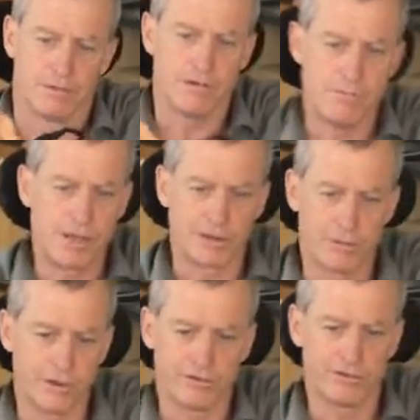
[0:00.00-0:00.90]

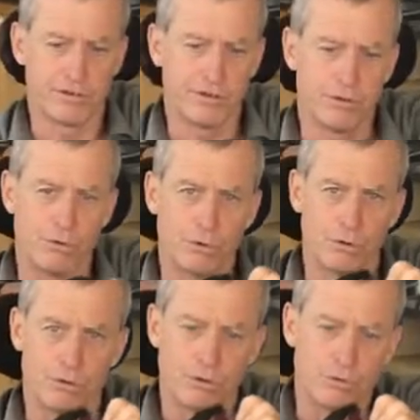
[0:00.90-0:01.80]
ubiquitous in the
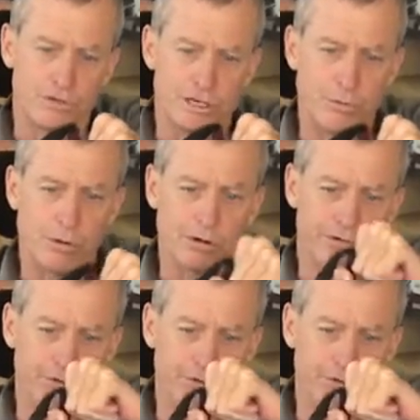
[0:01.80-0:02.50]
whole OT world,